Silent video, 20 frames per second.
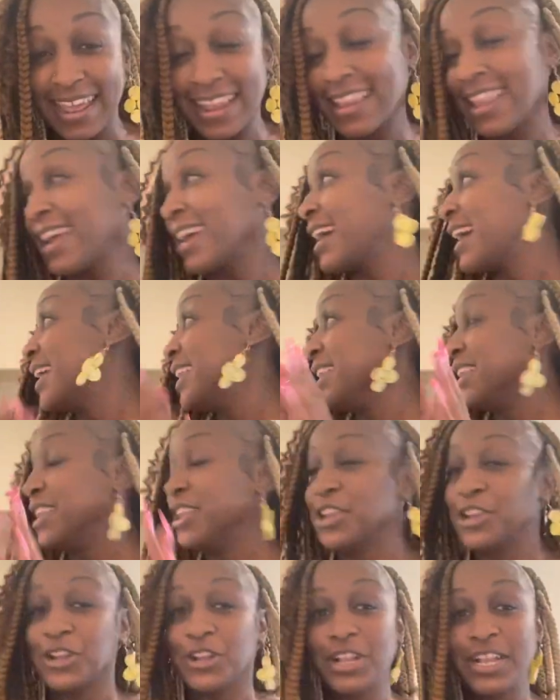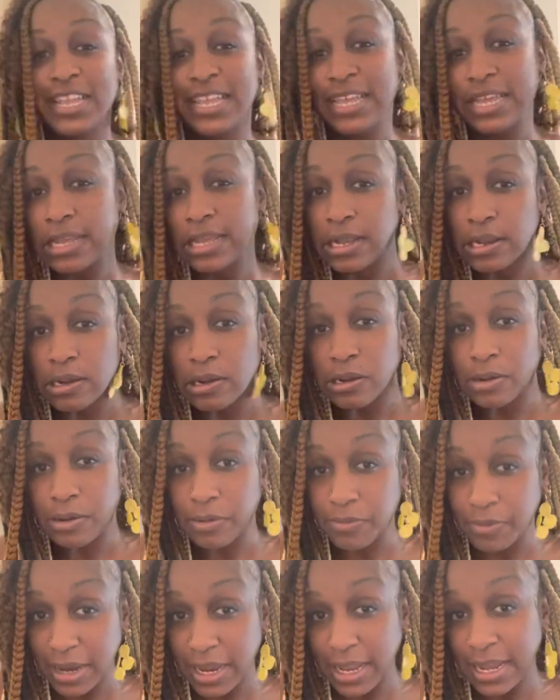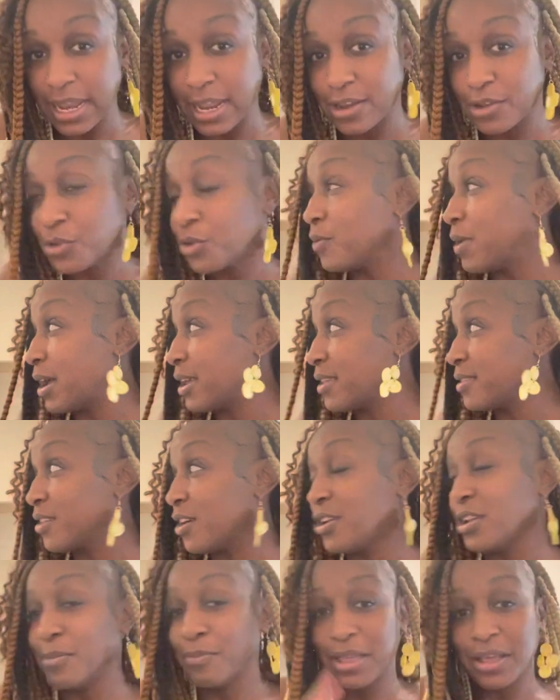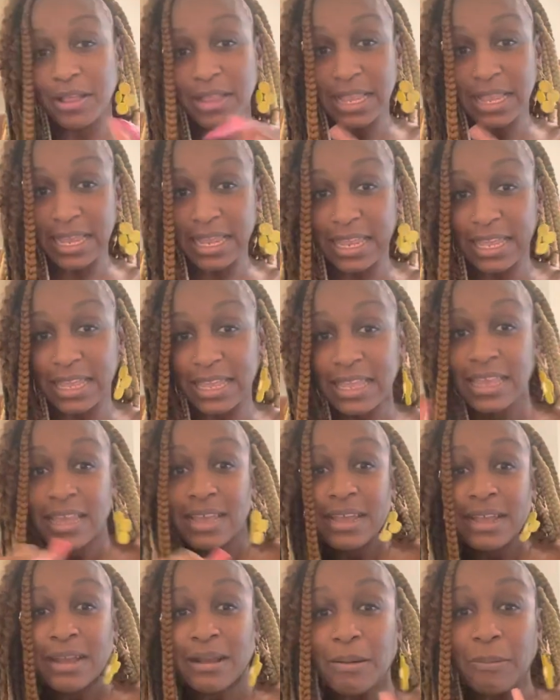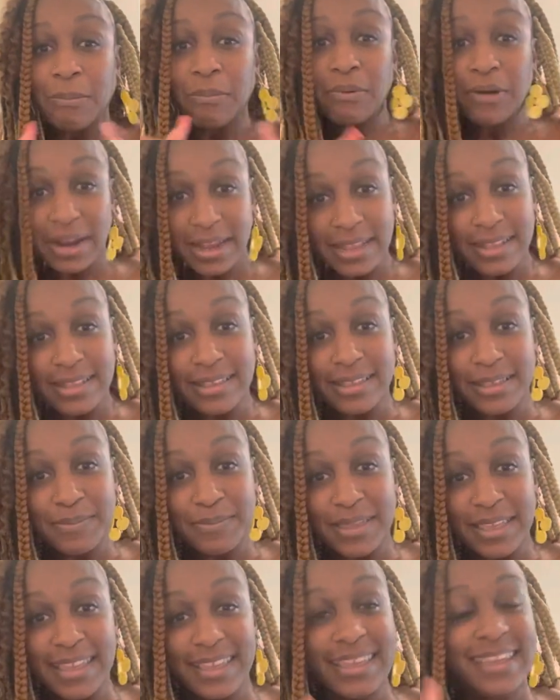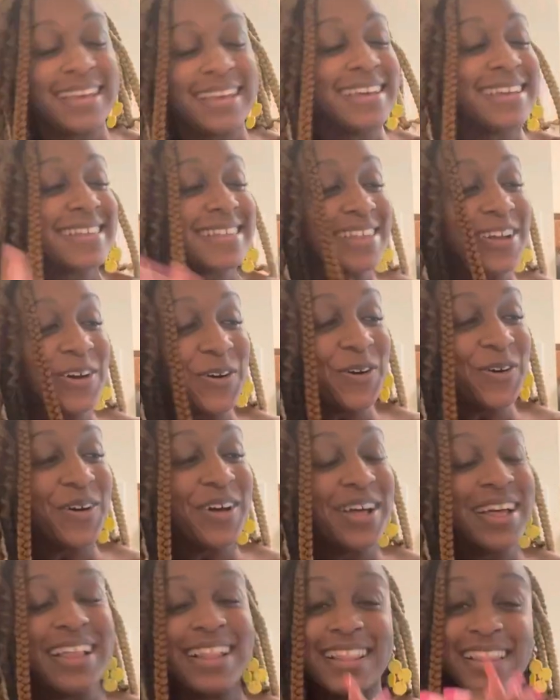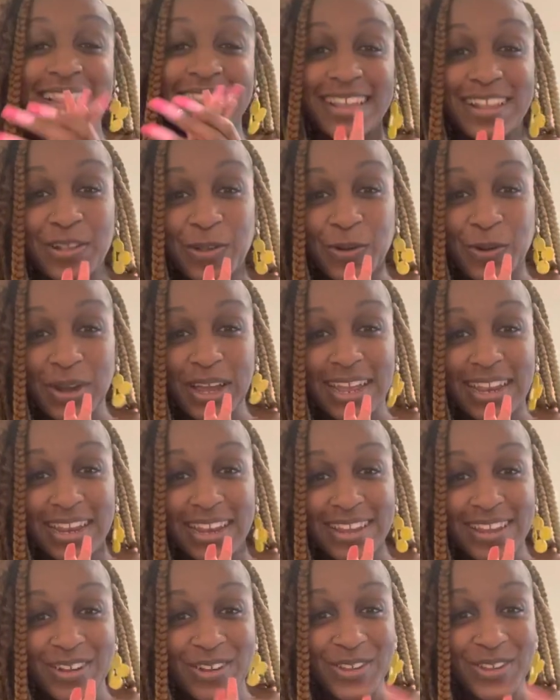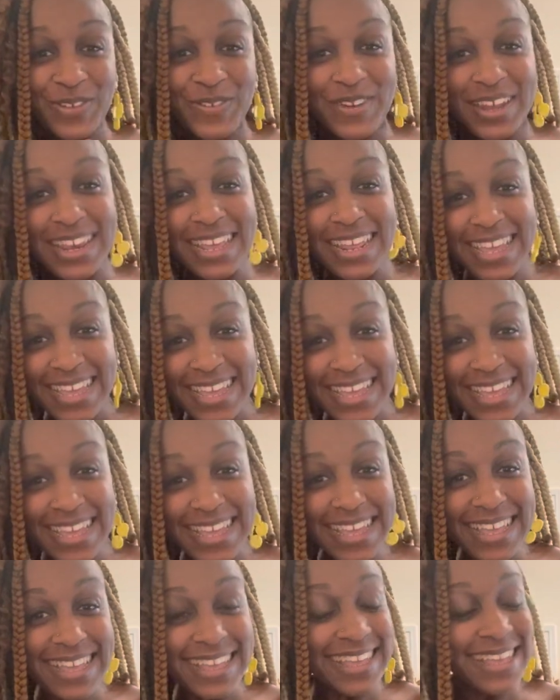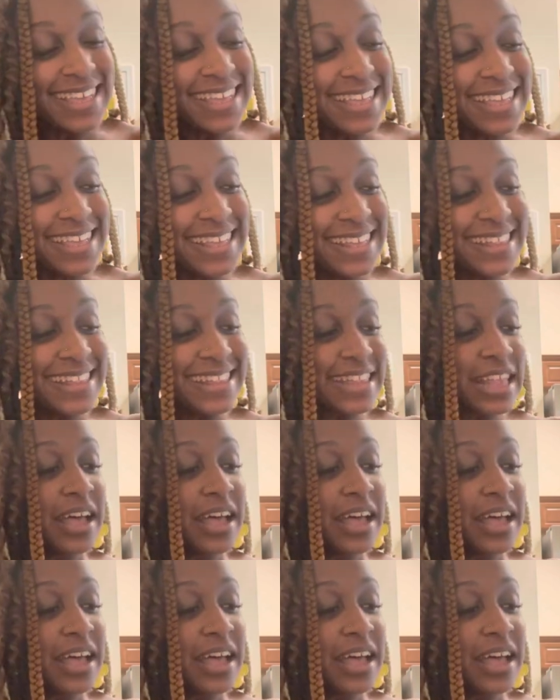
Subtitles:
Like, I literally ran out the door while I saw the mail lady bring it to me. So let's go ahead and show you what it is.